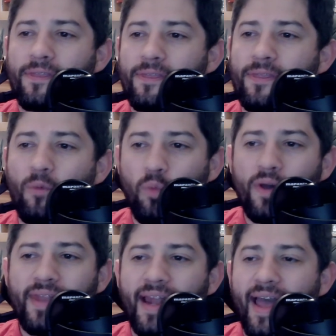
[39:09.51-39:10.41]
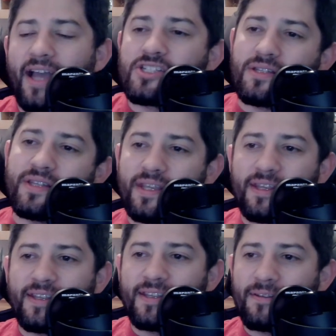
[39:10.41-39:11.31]
the one that
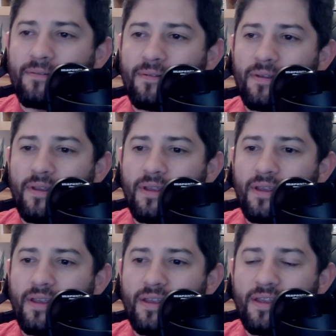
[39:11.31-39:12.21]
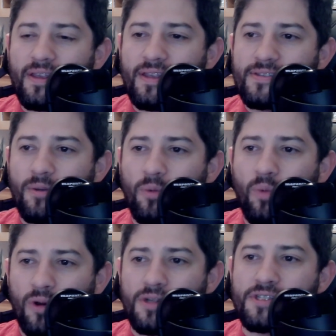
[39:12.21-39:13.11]
actually is the
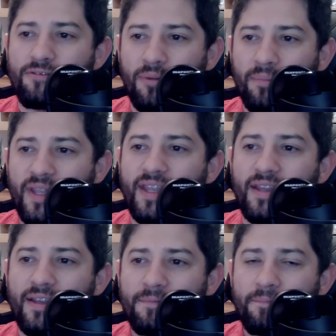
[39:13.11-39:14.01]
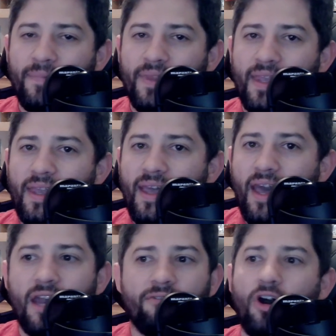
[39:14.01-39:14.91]
worst for me
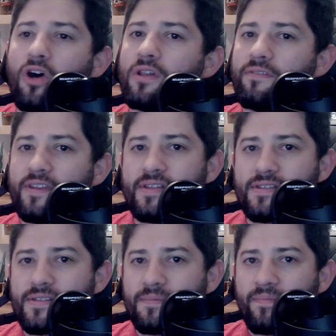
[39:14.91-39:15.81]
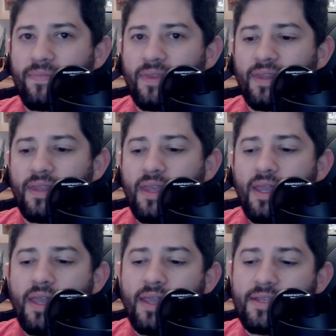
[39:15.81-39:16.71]
out of all of this
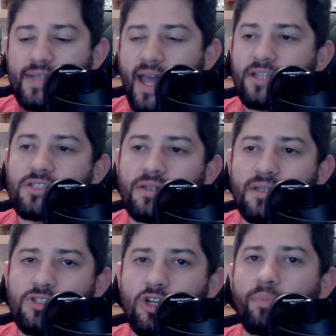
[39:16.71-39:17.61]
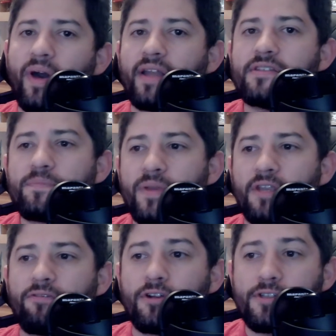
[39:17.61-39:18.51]
is actually Joe Biden's
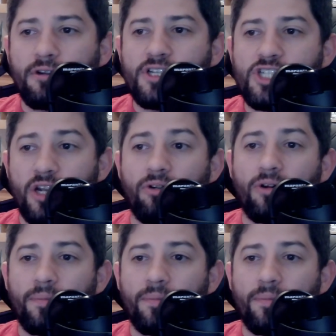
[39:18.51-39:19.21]
pick for Attorney General